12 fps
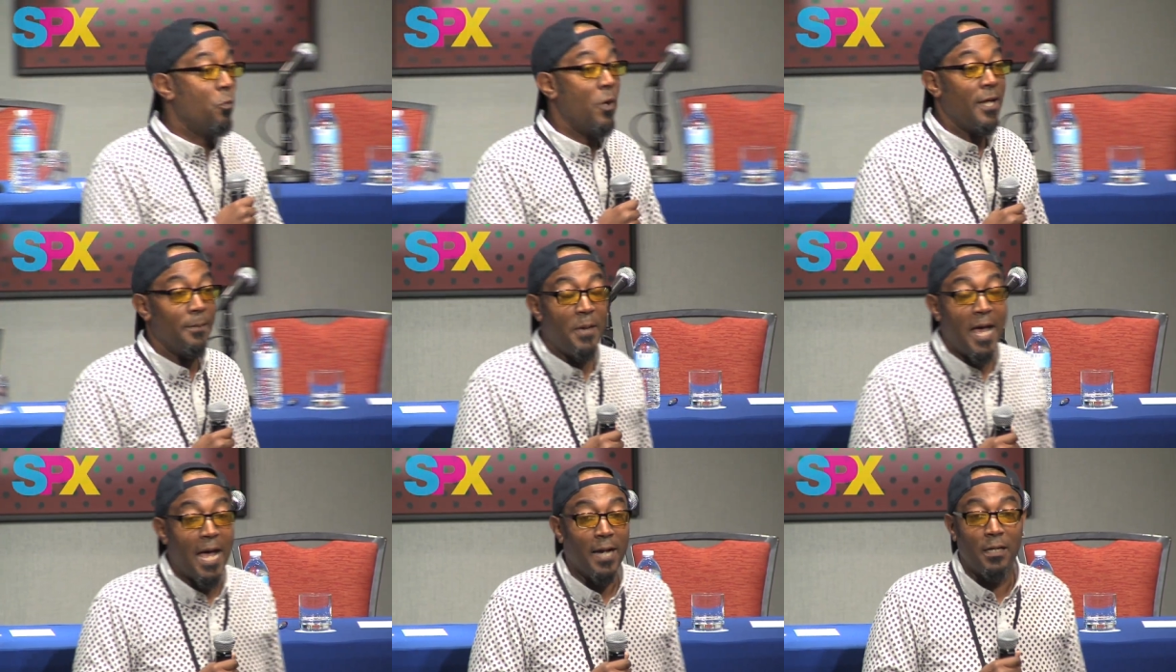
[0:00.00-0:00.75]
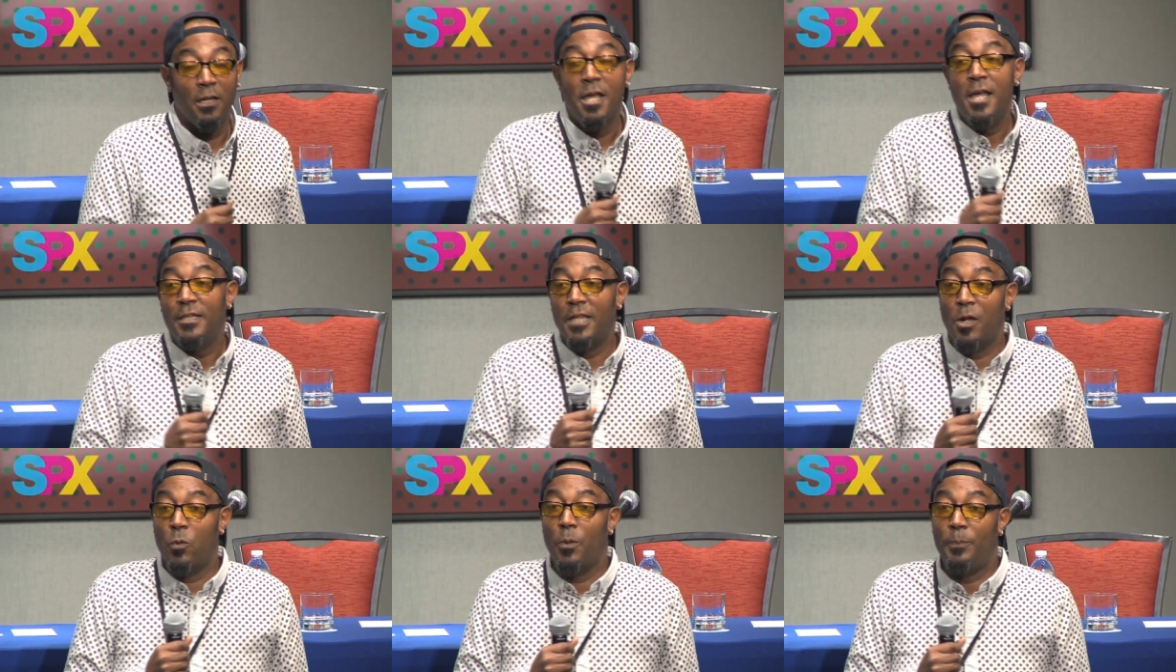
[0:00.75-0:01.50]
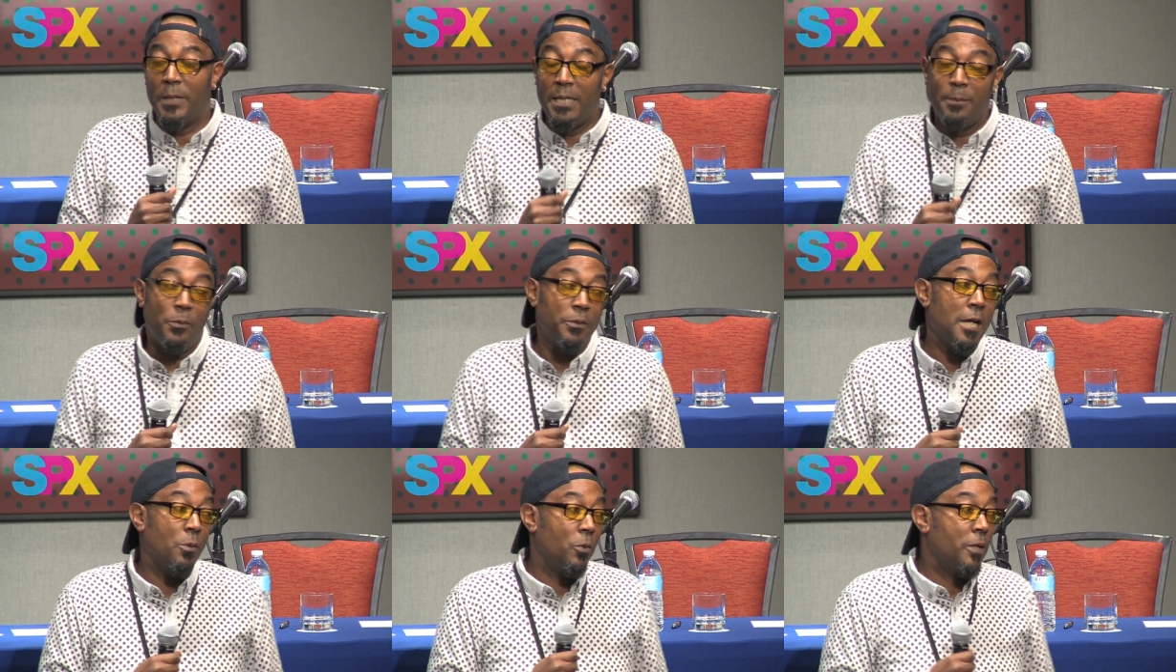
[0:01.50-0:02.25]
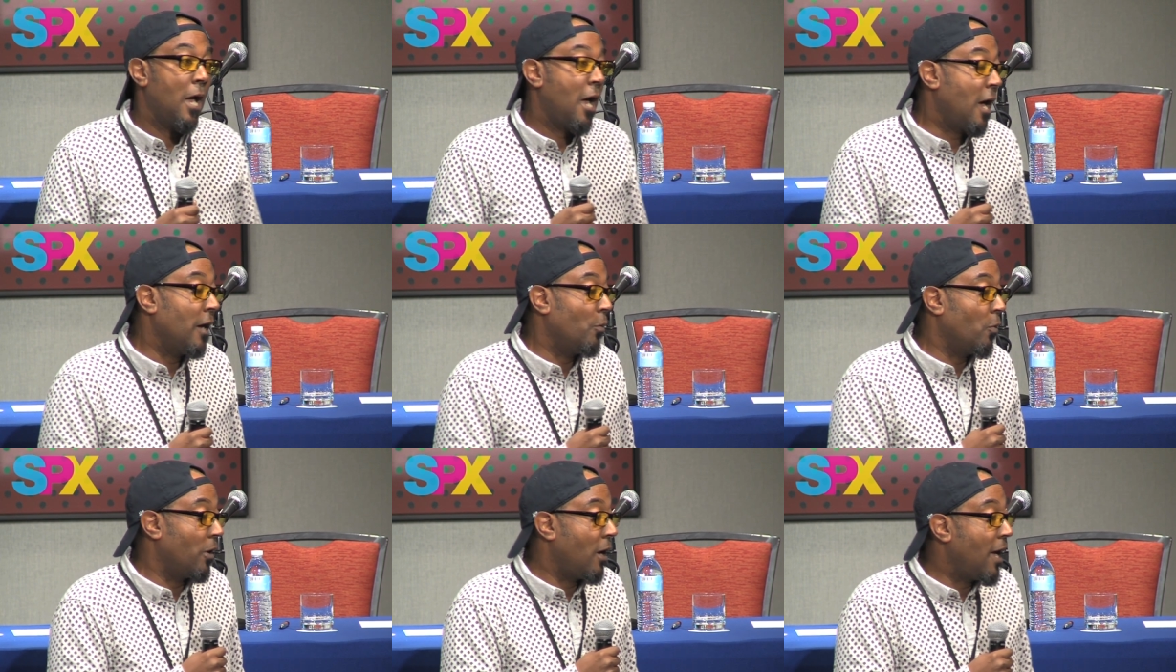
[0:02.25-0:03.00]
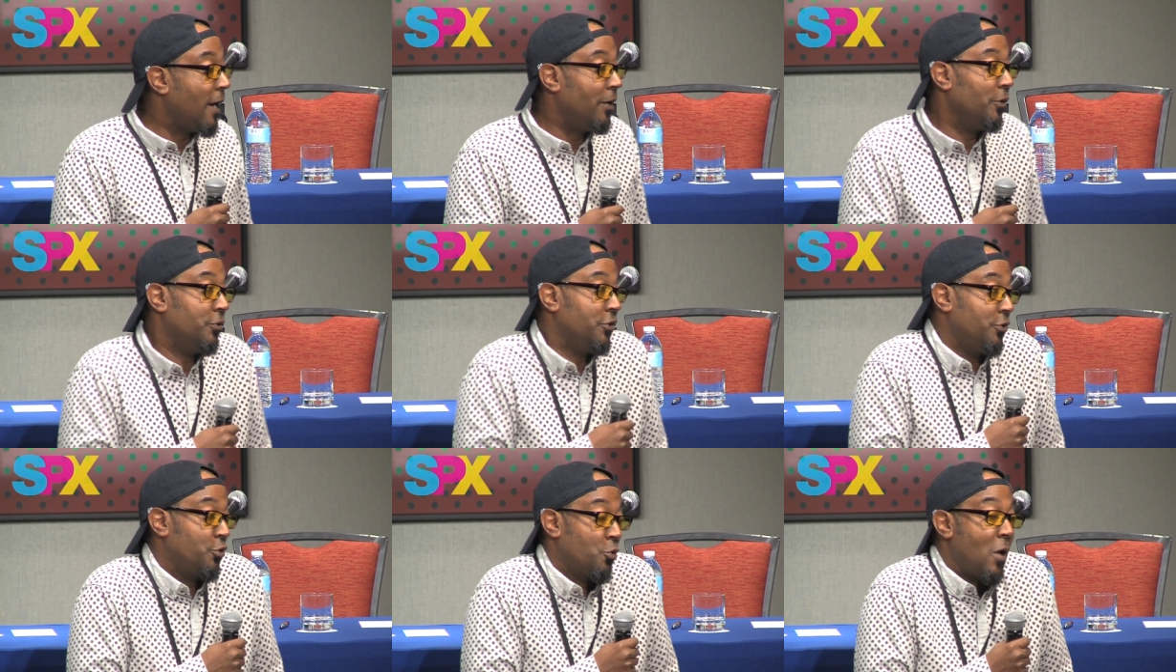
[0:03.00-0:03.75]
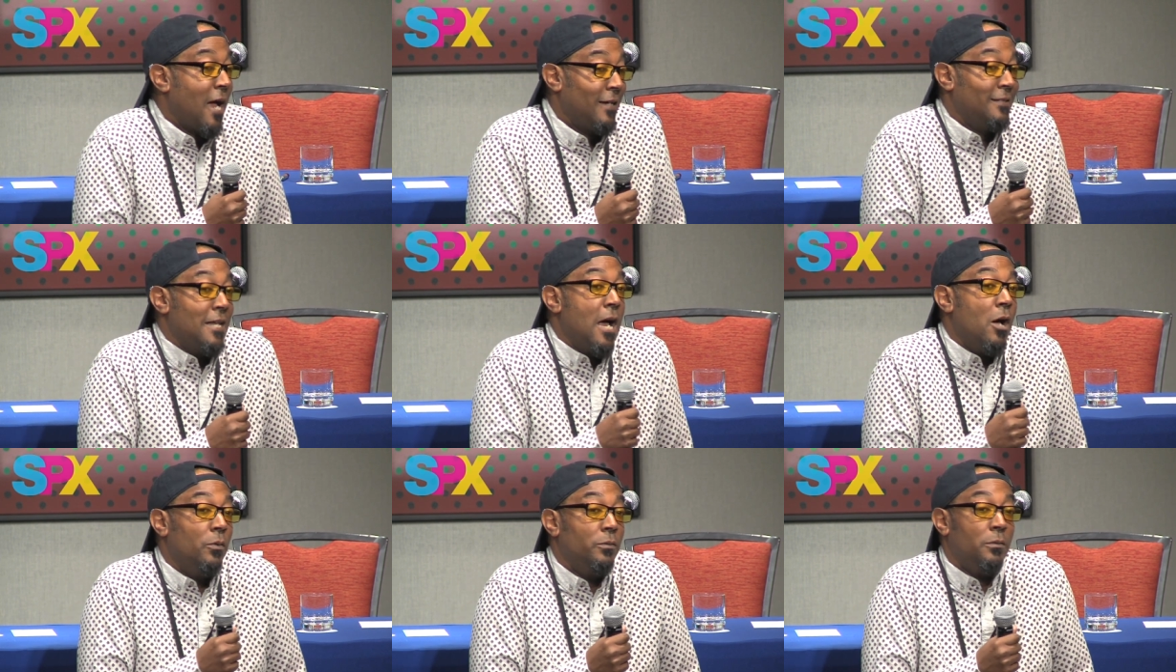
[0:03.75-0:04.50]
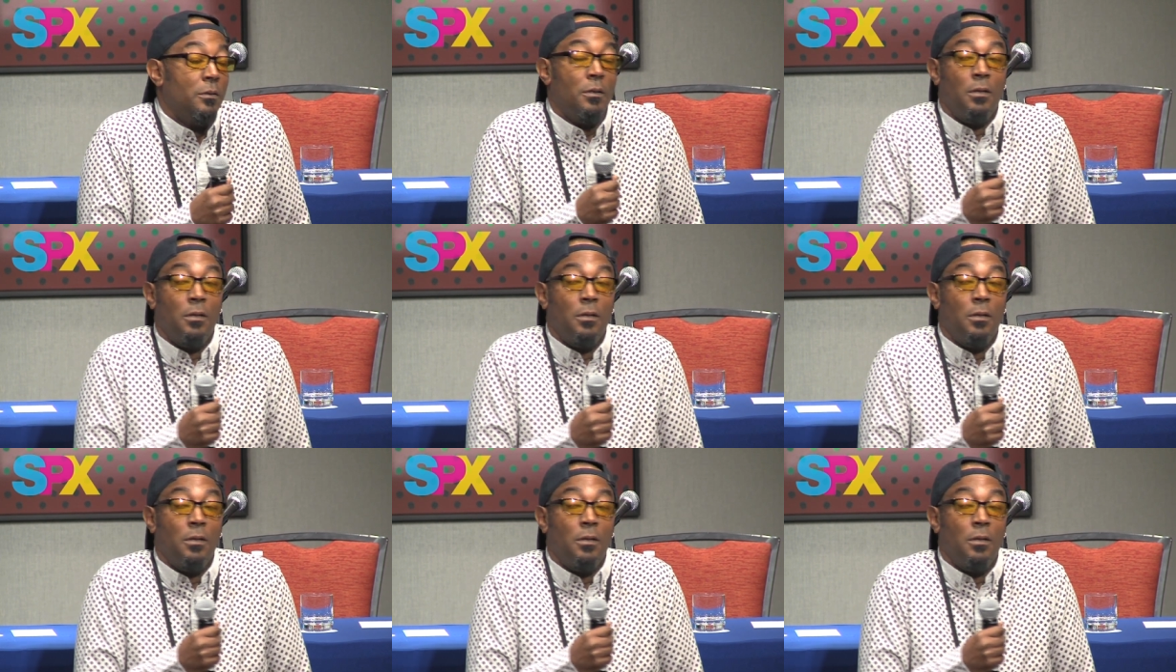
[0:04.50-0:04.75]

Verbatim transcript: way back, they were people that were hired to track down